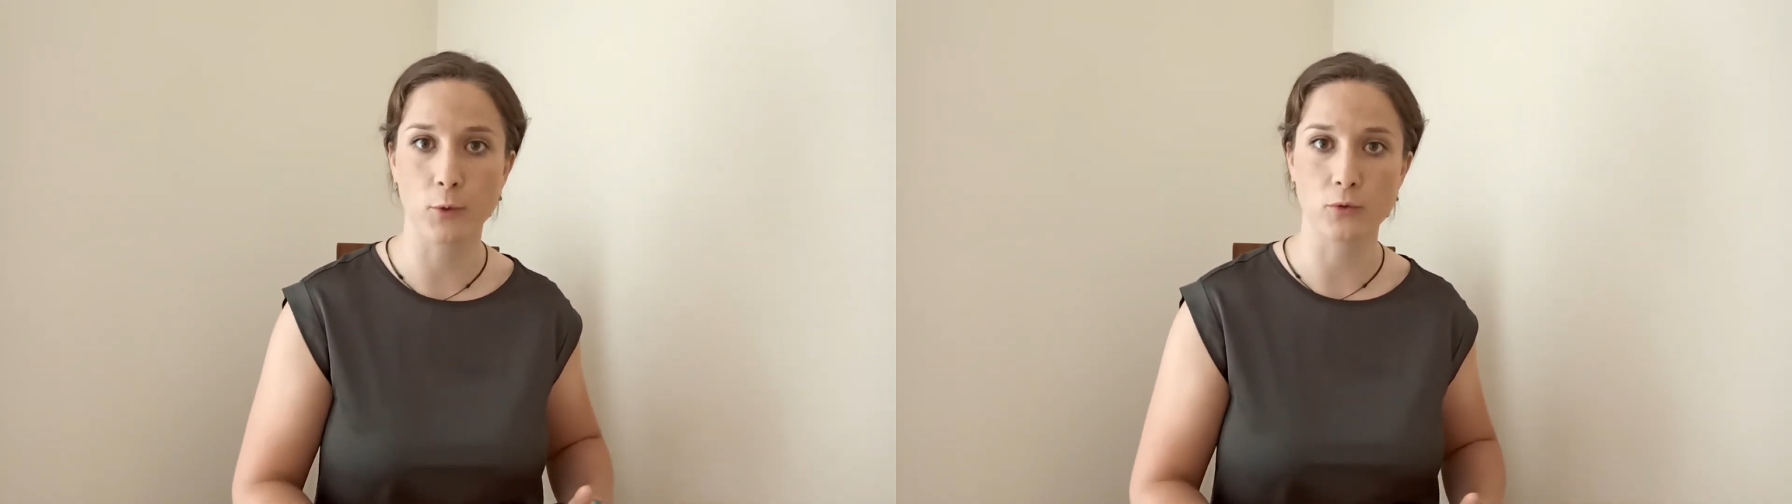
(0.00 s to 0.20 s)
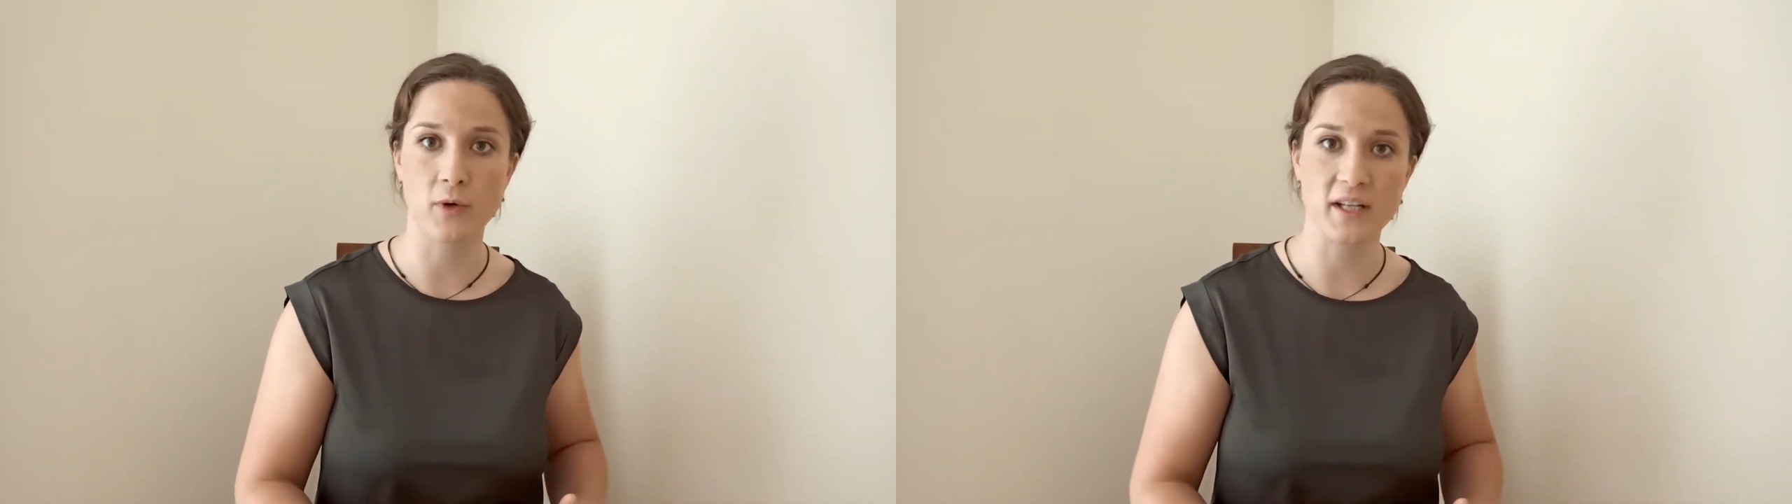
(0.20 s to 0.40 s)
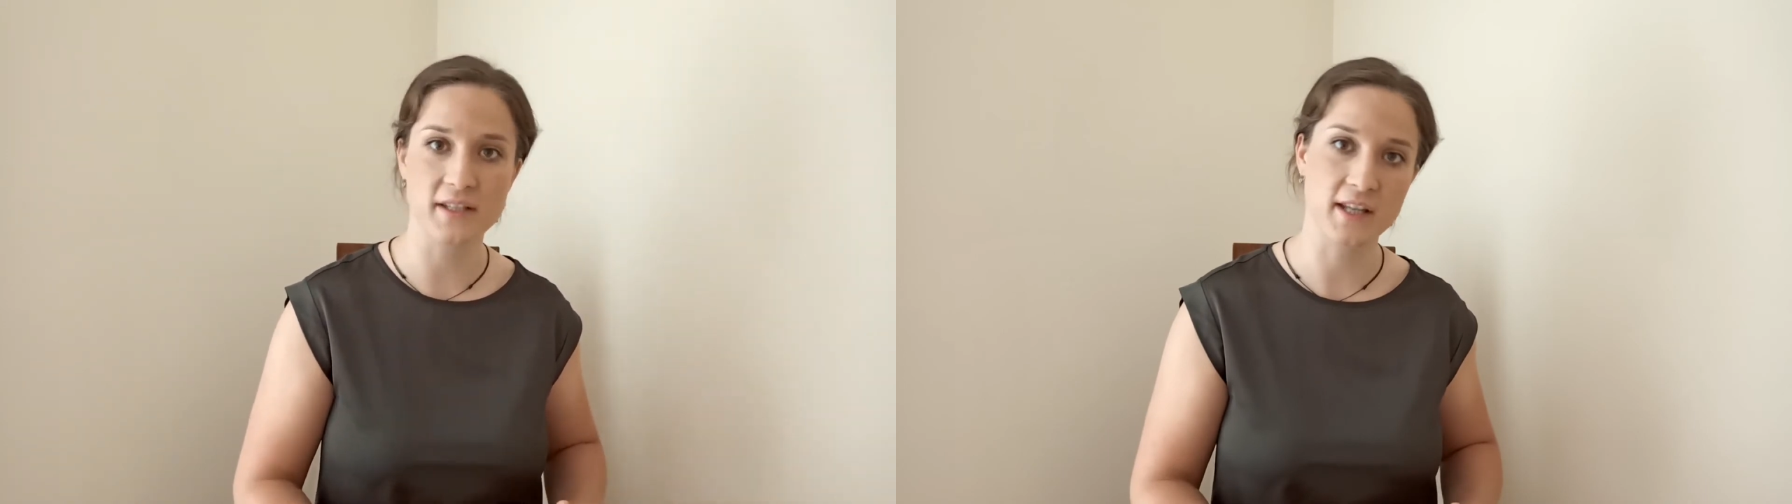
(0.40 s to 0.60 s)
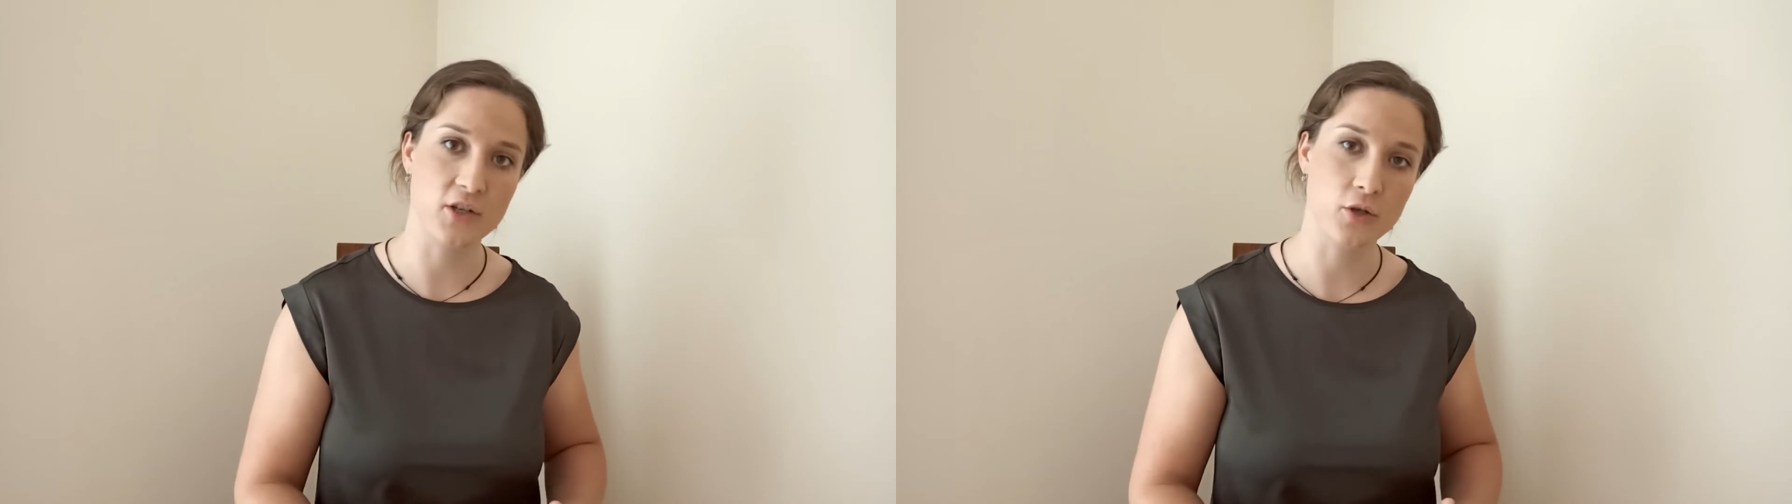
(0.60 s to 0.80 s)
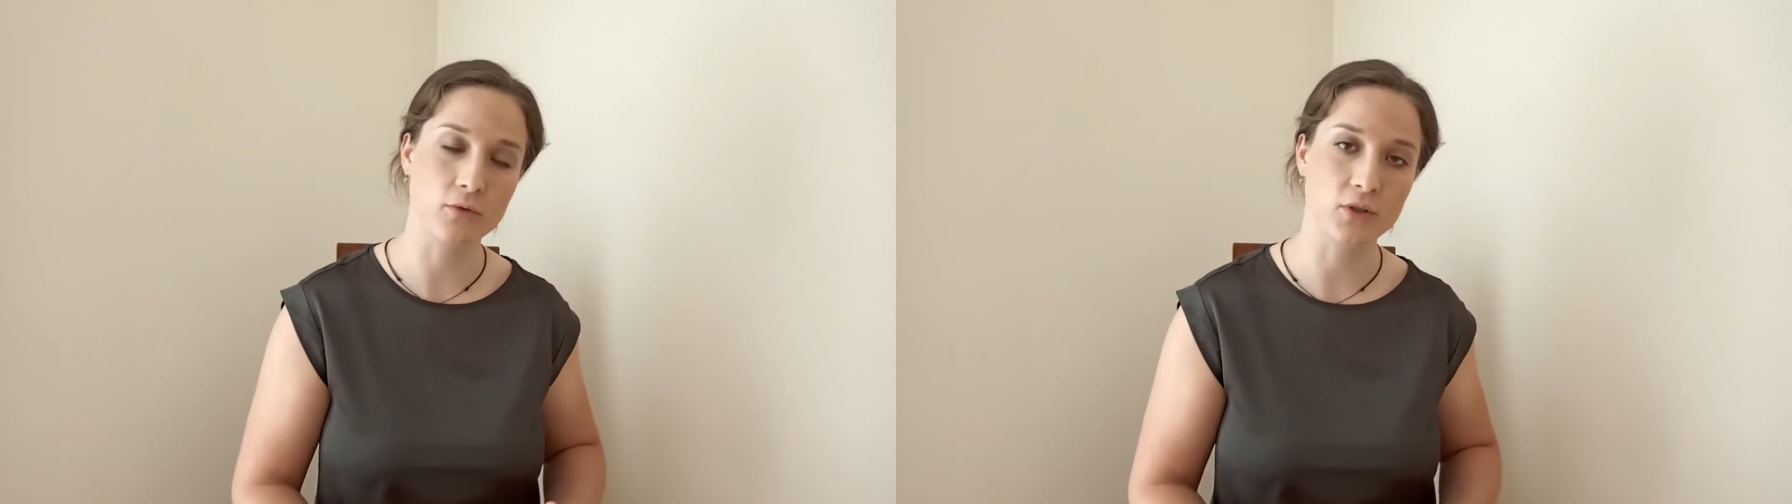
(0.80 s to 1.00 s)
what grades their
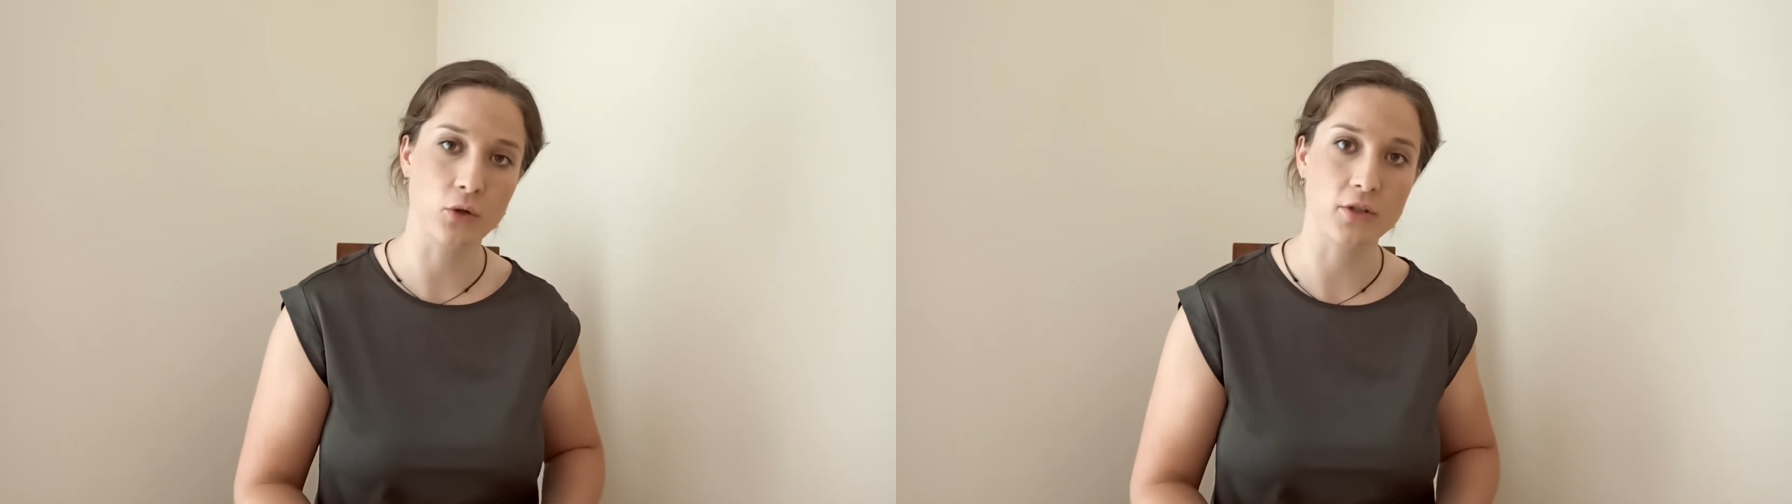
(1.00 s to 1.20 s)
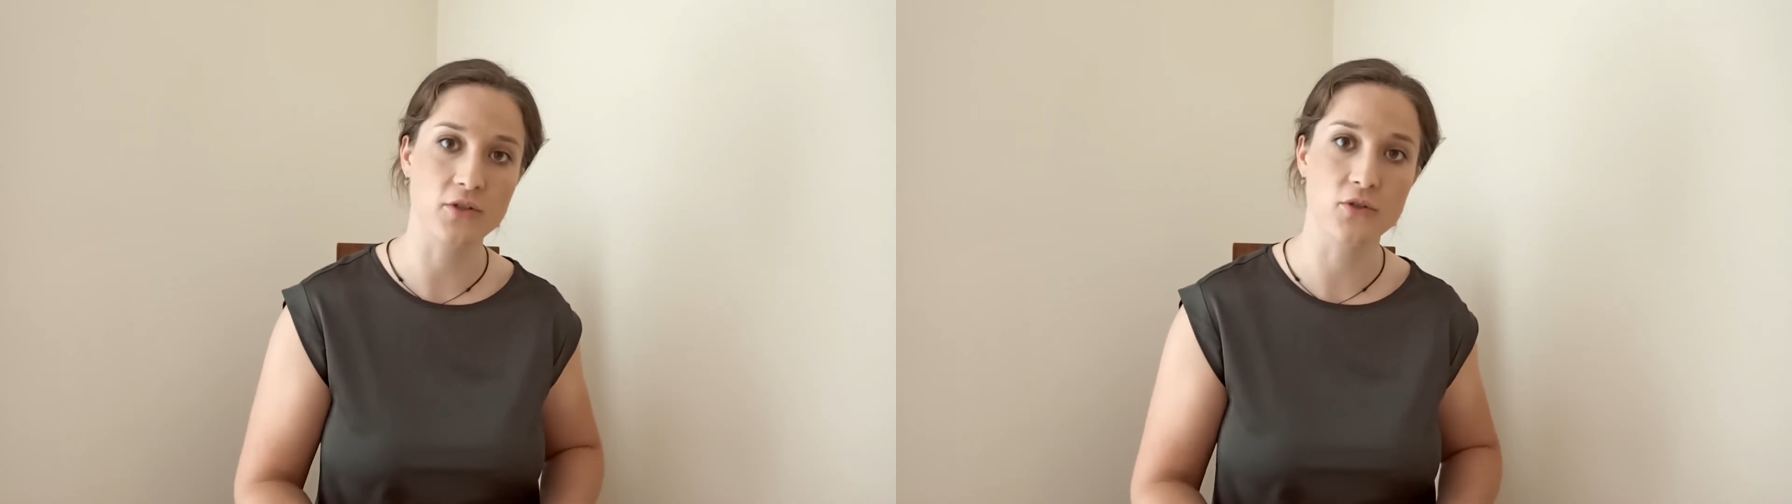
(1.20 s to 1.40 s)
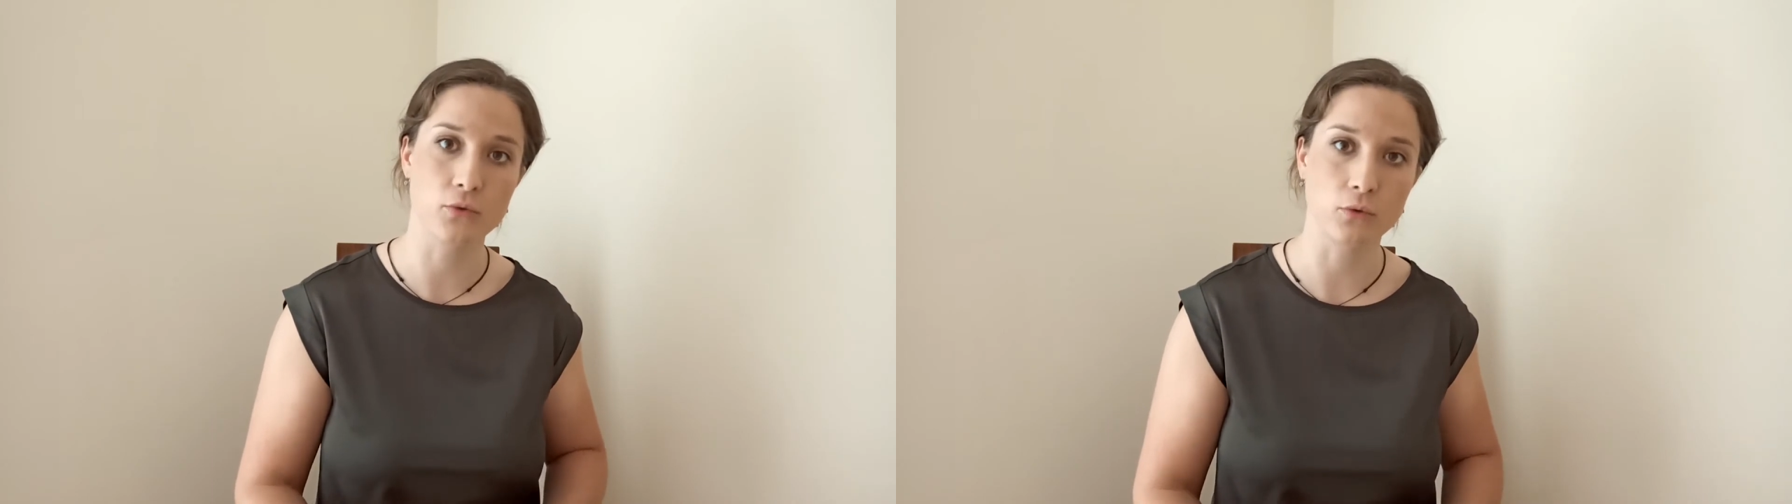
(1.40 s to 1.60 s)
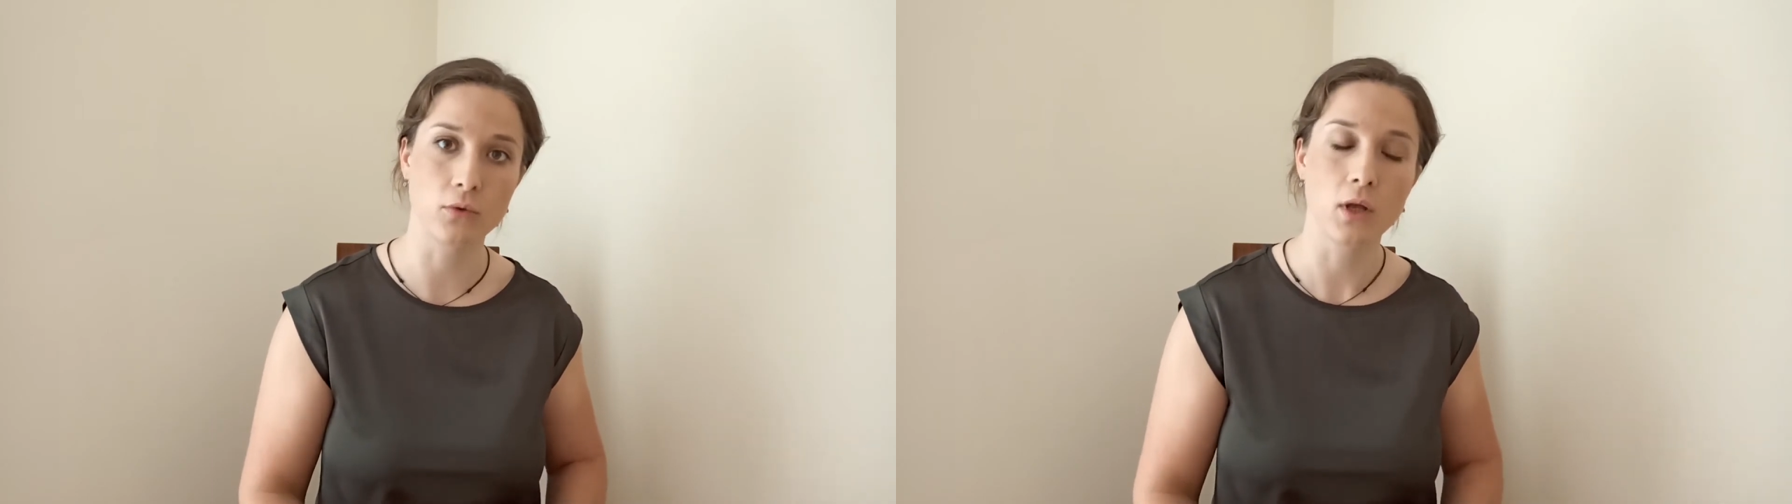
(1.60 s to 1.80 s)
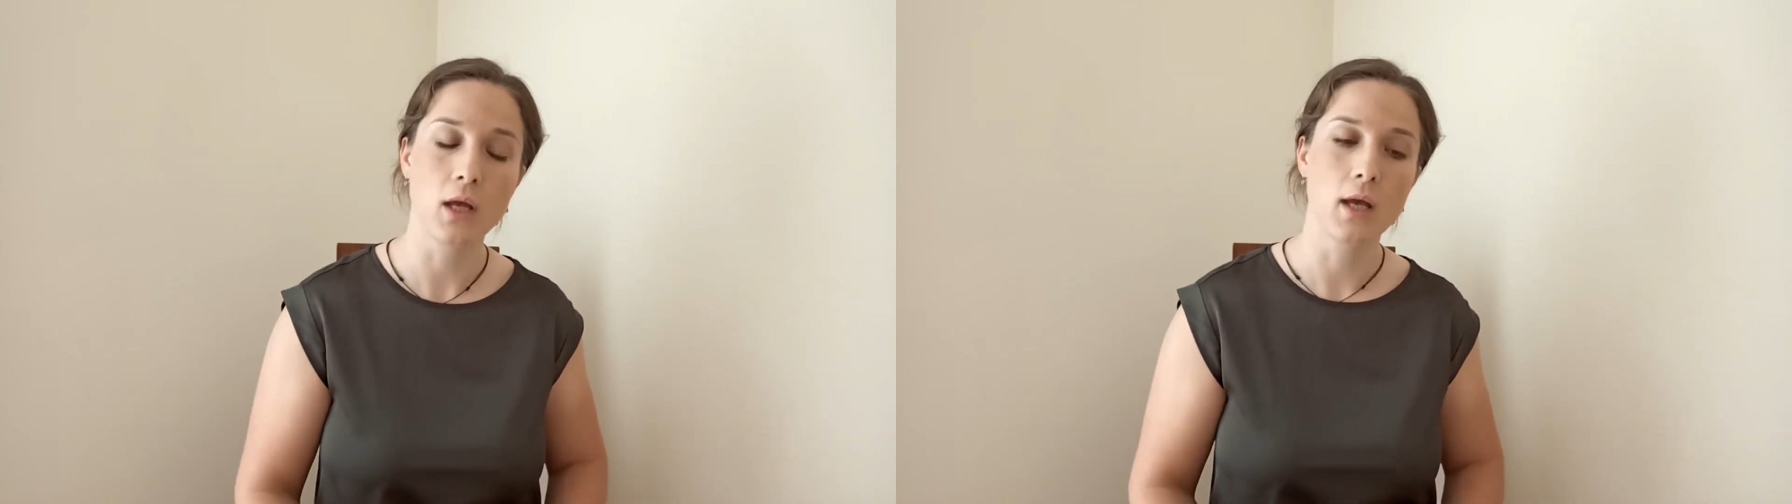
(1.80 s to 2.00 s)
children got at school,